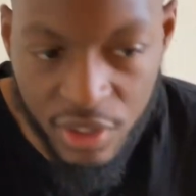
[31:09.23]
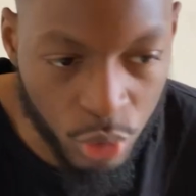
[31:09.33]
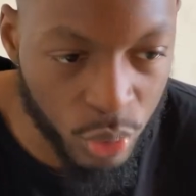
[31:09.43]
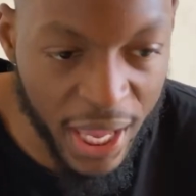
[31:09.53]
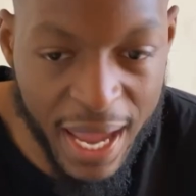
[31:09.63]

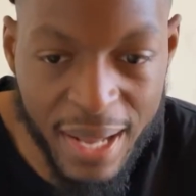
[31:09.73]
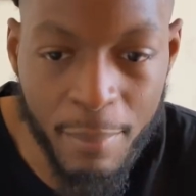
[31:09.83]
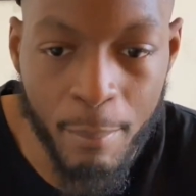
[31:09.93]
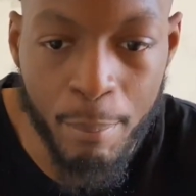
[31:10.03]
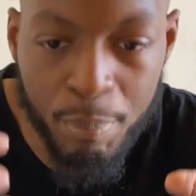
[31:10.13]
You
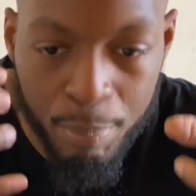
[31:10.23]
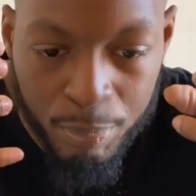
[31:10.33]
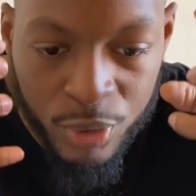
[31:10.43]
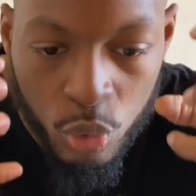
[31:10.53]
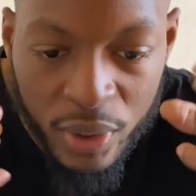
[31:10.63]

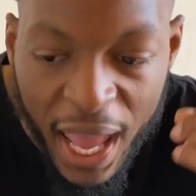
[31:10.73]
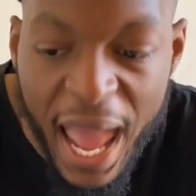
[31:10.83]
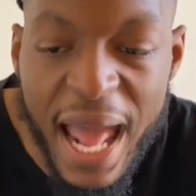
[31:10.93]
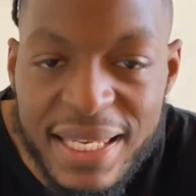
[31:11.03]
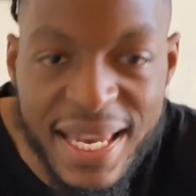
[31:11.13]

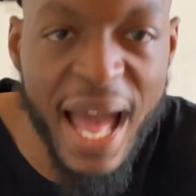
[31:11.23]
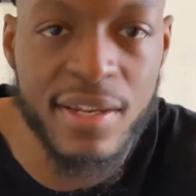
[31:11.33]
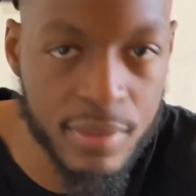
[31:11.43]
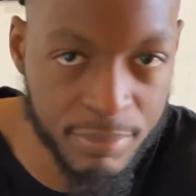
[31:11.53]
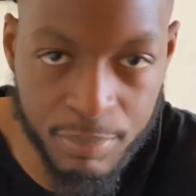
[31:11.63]

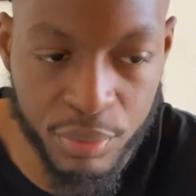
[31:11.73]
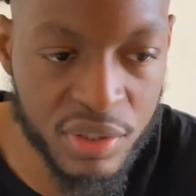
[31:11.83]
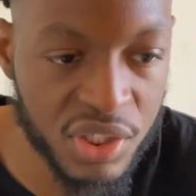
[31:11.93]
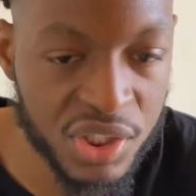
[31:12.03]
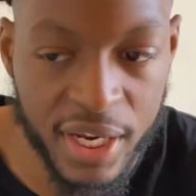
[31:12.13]
cannot be put
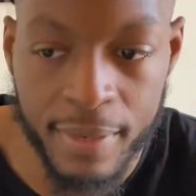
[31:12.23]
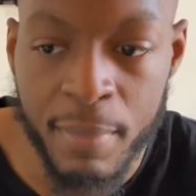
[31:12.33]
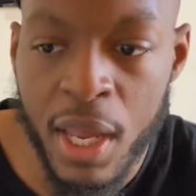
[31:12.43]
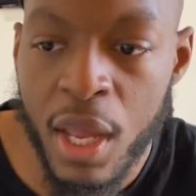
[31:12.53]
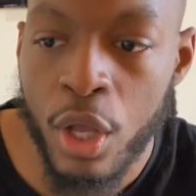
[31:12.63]
to shame,
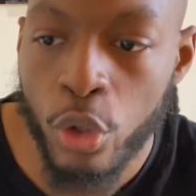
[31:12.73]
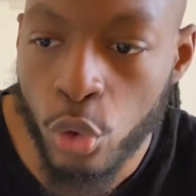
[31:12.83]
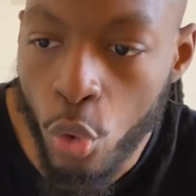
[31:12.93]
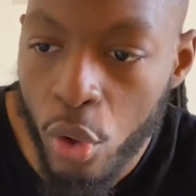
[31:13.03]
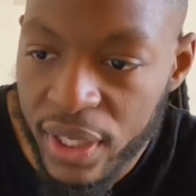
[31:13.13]

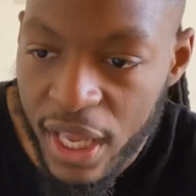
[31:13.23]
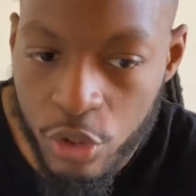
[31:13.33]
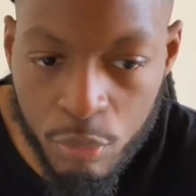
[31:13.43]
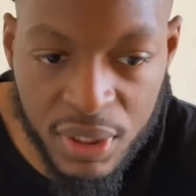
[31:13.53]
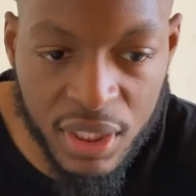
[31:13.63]
nor can
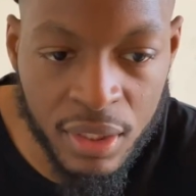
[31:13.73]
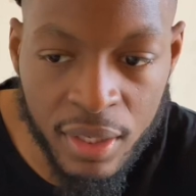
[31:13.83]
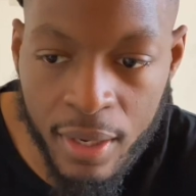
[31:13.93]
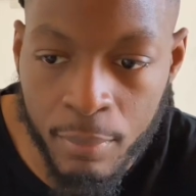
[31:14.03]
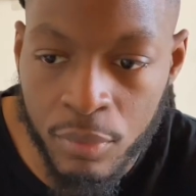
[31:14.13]
you be
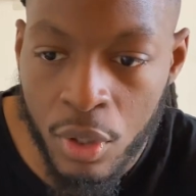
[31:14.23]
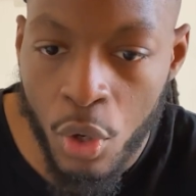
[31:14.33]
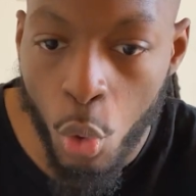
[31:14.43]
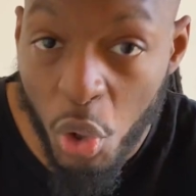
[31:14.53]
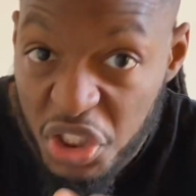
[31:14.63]
condemned
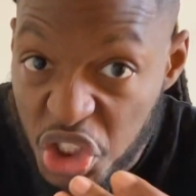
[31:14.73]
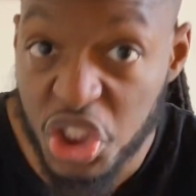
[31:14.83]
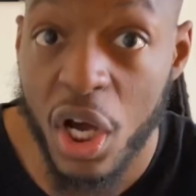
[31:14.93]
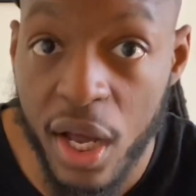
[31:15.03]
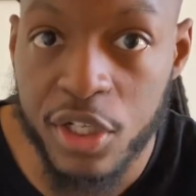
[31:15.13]
or
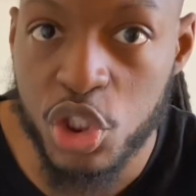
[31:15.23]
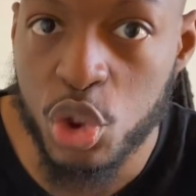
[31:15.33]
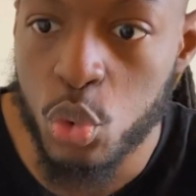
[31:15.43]
judged.